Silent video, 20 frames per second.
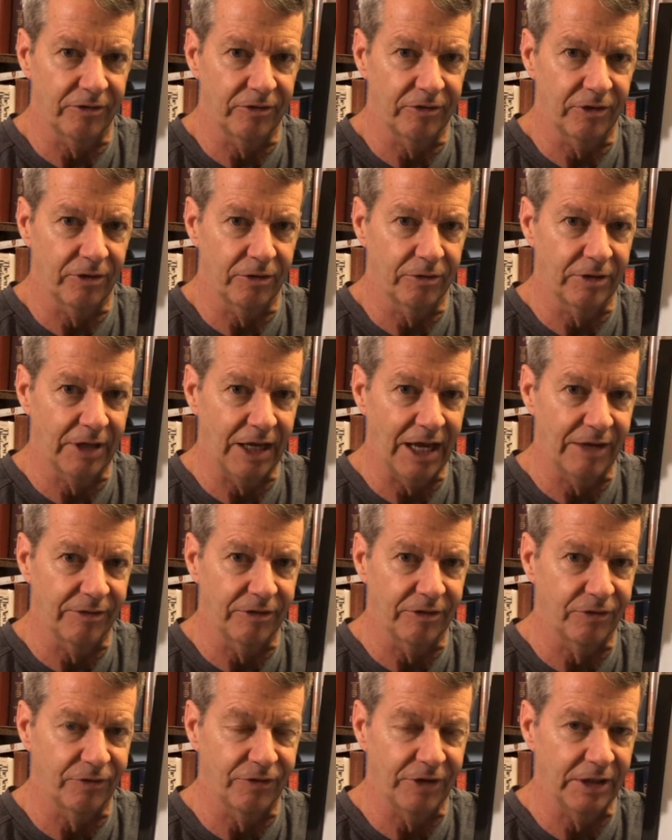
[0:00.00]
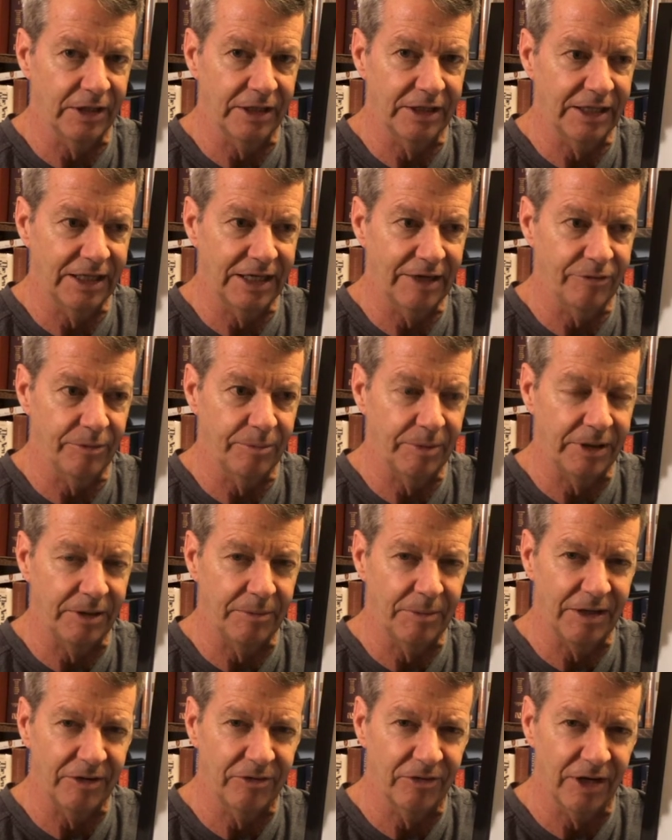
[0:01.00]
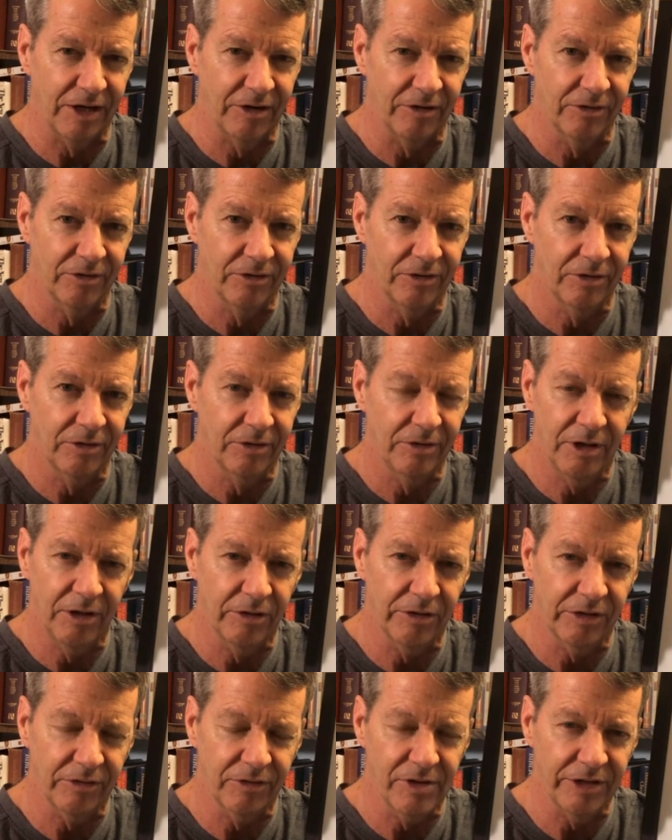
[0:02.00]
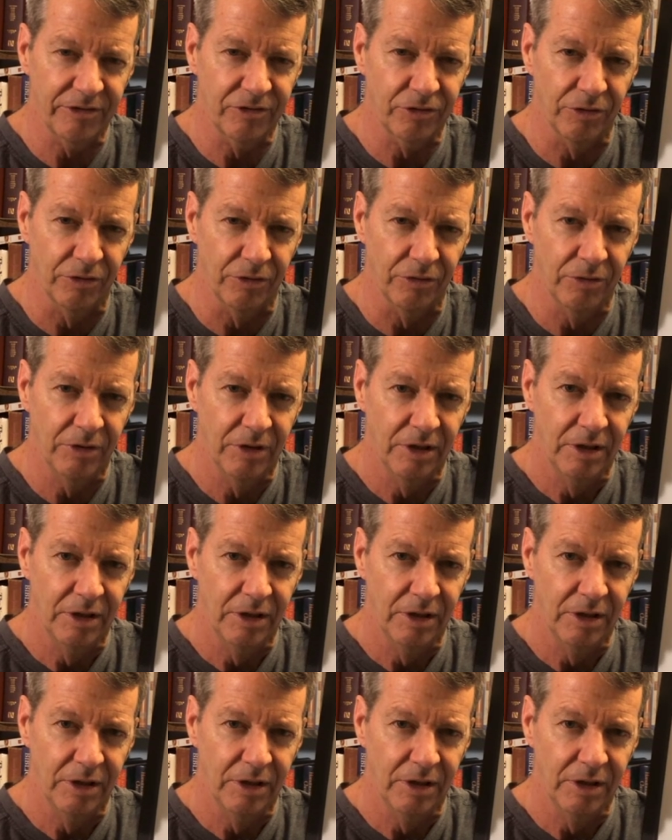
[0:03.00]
so they have this feeling that everybody makes errors. No, that's not true.